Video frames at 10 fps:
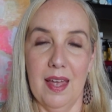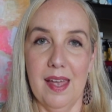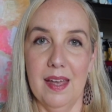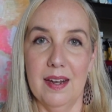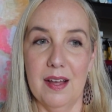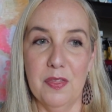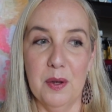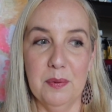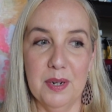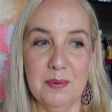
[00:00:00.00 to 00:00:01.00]
And I
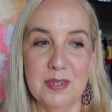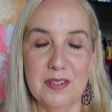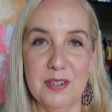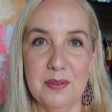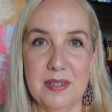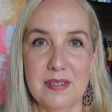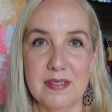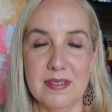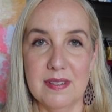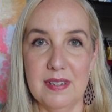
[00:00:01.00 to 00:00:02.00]
thought what I would do
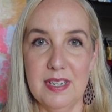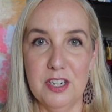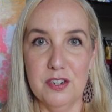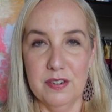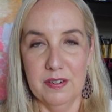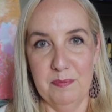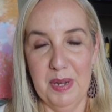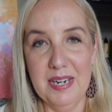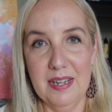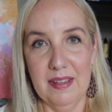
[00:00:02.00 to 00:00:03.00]
is each
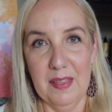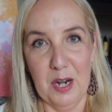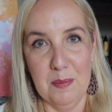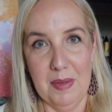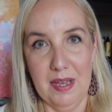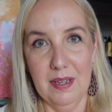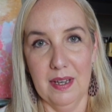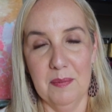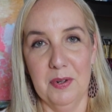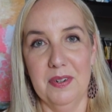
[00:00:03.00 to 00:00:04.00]
painting that I make,
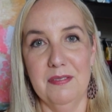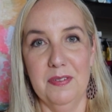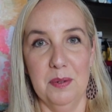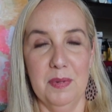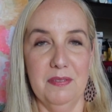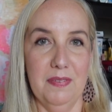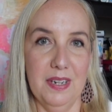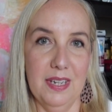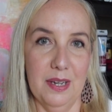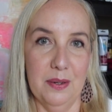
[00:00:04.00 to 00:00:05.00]
I'm going to film a
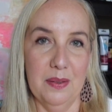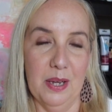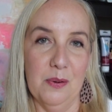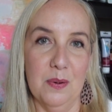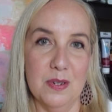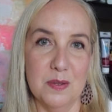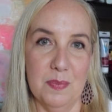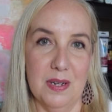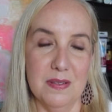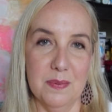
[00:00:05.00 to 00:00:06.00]
video that
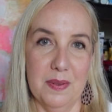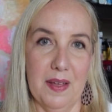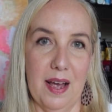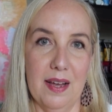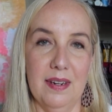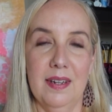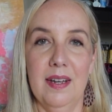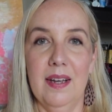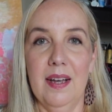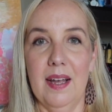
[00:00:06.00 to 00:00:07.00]
corresponds with that
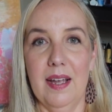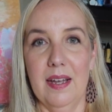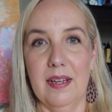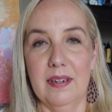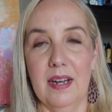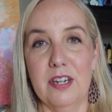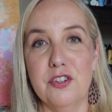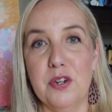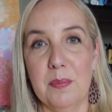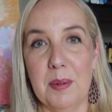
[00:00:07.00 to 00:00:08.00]
and kind of
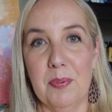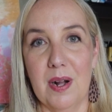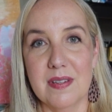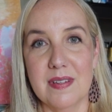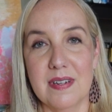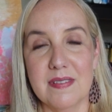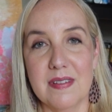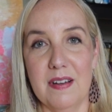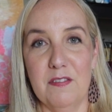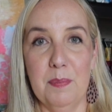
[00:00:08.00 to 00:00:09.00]
show my process
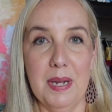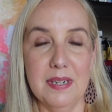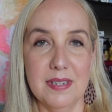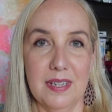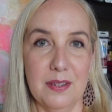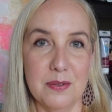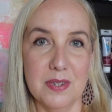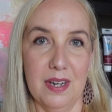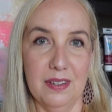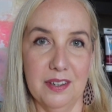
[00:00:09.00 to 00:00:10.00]
of painting those
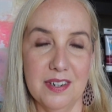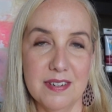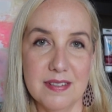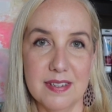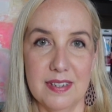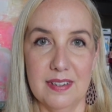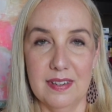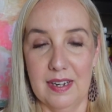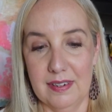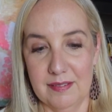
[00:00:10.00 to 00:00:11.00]
colors and
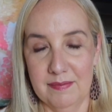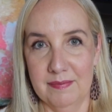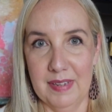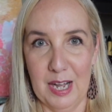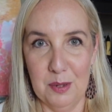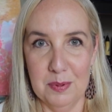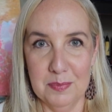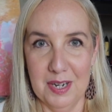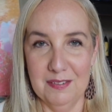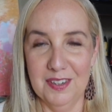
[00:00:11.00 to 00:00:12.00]
that album
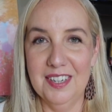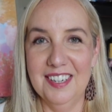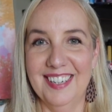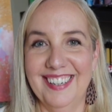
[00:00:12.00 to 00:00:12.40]
cover,